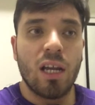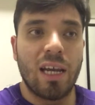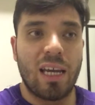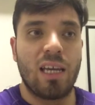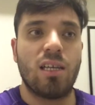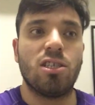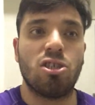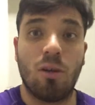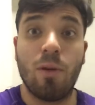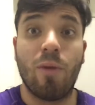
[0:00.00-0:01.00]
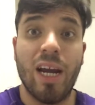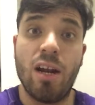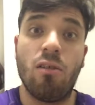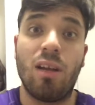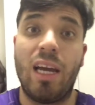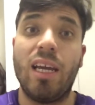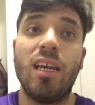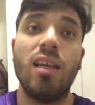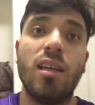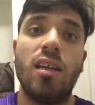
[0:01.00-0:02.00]
Like, show me why you don't like
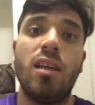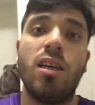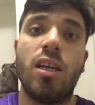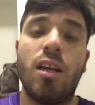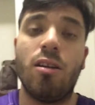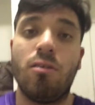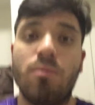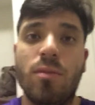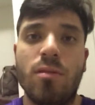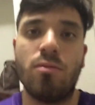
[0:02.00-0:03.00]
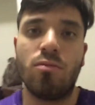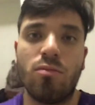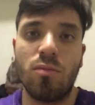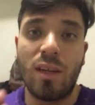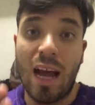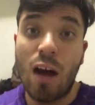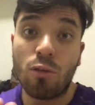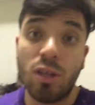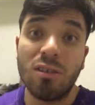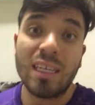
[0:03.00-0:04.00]
it, you know, I will
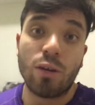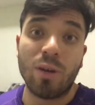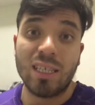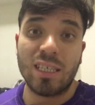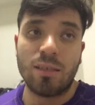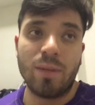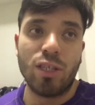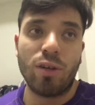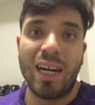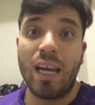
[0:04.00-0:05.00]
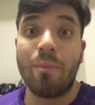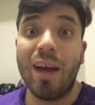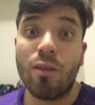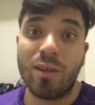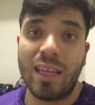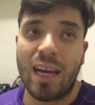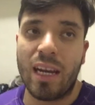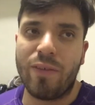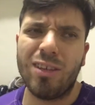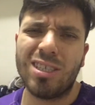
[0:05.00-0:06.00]
use that criticism and try to get better with that.
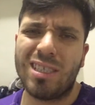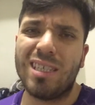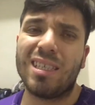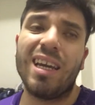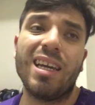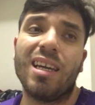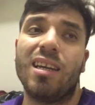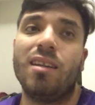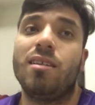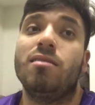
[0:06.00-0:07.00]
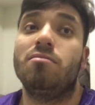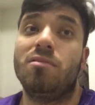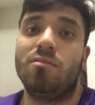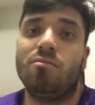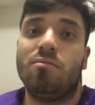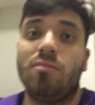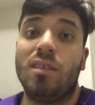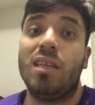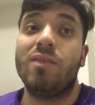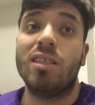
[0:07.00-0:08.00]
If you just dislike it, you know,
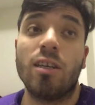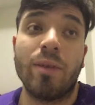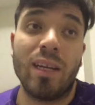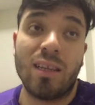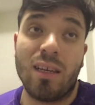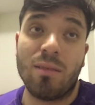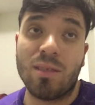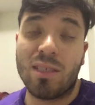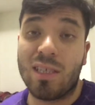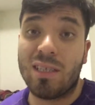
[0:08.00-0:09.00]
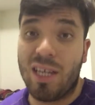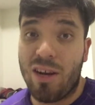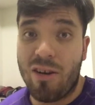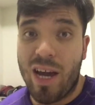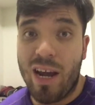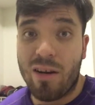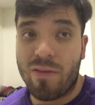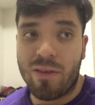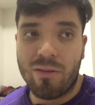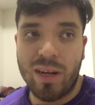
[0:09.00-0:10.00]
not even tell me anything, I'm just going to think you're a hater
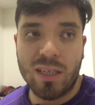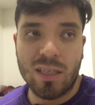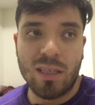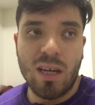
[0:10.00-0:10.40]
for a reason,